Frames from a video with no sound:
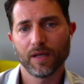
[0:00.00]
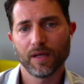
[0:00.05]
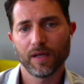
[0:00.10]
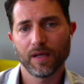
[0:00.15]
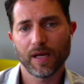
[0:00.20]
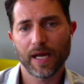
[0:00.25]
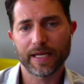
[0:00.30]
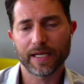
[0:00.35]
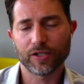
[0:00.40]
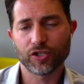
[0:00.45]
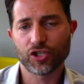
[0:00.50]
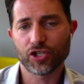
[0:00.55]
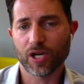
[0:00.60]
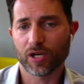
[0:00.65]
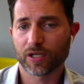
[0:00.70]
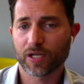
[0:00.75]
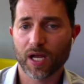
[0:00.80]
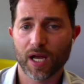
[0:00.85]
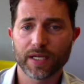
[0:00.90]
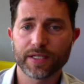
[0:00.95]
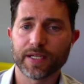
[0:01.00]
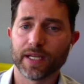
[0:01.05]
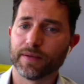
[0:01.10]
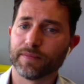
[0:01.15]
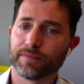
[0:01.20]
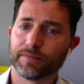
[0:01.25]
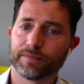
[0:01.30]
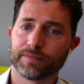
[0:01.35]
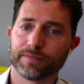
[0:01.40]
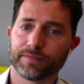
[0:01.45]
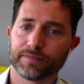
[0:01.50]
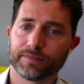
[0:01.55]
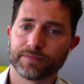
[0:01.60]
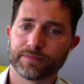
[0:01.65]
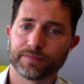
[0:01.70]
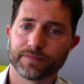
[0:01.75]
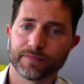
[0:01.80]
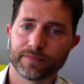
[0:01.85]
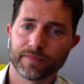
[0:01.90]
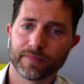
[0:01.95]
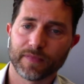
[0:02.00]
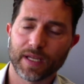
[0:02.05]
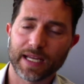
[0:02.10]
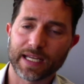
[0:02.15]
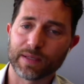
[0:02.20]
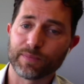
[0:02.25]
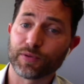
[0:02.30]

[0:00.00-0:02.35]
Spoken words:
I can share content. I can